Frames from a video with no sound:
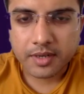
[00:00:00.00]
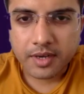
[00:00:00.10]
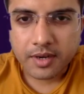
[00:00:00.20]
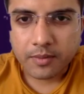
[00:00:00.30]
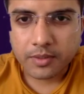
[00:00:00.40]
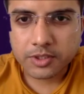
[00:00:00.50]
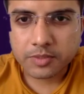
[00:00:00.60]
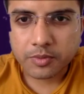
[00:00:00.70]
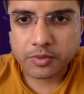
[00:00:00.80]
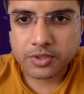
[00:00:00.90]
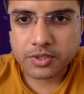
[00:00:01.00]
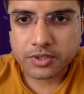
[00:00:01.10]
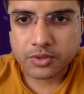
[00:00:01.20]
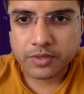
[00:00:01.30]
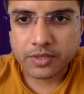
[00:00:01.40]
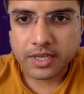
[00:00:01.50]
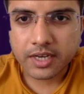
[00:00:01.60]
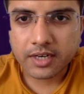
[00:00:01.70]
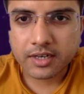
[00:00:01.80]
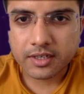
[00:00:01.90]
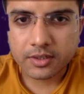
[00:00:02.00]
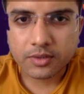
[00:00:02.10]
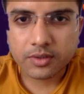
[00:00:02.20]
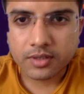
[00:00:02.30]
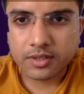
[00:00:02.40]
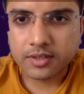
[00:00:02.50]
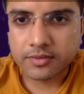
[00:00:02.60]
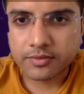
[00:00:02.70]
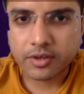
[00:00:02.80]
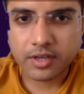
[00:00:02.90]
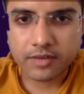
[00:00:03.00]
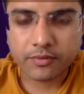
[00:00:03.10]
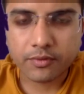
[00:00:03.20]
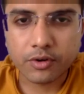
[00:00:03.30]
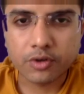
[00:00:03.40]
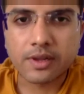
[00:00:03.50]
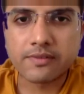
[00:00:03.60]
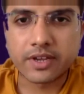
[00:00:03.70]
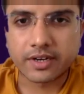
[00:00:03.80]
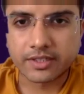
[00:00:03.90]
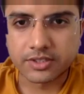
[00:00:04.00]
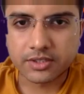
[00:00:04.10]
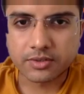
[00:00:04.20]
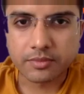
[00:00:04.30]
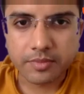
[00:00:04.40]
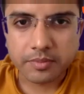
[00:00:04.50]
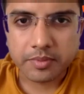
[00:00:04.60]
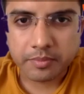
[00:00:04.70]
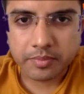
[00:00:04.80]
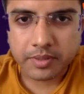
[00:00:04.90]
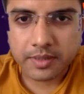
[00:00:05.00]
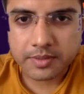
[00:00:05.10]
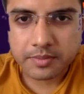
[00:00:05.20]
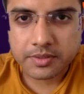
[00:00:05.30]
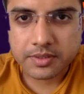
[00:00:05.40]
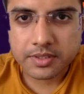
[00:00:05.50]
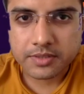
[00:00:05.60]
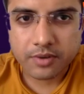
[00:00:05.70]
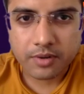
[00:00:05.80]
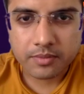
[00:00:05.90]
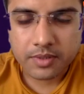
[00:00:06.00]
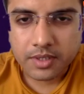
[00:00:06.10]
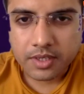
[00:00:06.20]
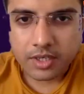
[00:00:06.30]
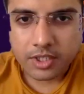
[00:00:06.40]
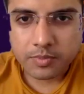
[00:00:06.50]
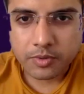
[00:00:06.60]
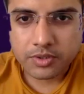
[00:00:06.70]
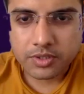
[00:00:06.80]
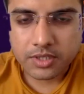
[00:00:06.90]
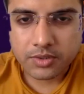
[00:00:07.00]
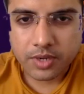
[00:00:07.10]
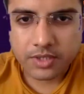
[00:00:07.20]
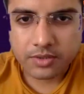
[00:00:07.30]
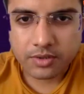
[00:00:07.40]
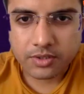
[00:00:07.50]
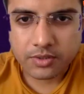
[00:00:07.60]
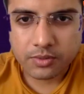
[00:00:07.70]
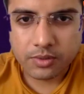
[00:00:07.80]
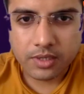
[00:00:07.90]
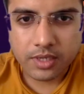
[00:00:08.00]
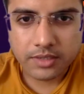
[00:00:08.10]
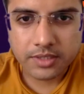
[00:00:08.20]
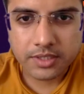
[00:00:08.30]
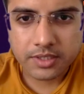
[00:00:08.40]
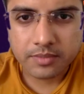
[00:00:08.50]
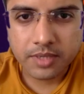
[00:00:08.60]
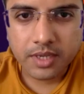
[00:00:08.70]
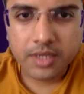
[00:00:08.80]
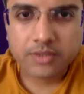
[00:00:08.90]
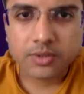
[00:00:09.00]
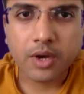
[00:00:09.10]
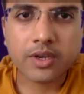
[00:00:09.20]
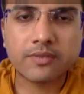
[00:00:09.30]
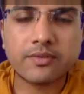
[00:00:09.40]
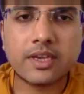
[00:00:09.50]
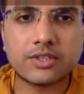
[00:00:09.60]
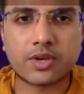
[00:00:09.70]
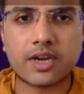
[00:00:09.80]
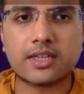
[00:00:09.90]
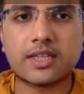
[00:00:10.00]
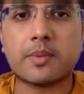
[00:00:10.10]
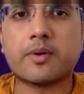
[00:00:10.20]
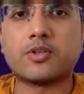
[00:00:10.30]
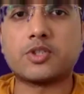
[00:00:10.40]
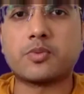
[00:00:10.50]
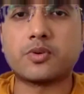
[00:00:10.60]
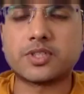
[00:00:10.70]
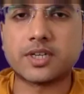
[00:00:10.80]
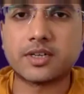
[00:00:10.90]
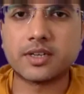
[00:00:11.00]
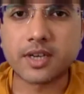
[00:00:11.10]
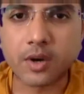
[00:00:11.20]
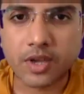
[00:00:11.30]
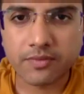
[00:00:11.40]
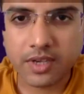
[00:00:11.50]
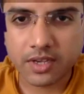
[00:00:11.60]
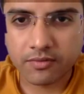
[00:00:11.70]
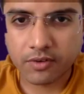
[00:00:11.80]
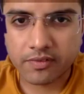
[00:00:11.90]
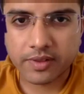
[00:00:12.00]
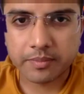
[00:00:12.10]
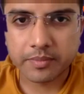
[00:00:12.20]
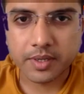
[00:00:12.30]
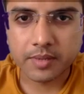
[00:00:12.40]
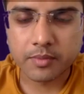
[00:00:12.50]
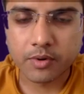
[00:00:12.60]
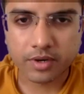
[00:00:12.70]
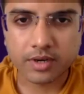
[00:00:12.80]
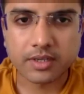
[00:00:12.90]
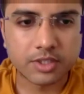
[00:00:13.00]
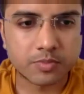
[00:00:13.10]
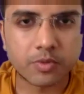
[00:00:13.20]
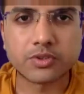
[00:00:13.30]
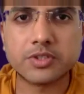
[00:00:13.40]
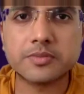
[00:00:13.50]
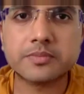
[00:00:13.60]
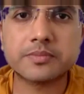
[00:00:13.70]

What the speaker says: what sports should we take for our 4 to 12-year kids? So perhaps the person is from sports education or a school system. So how can we educate them about sports, and how can we involve them more in sports?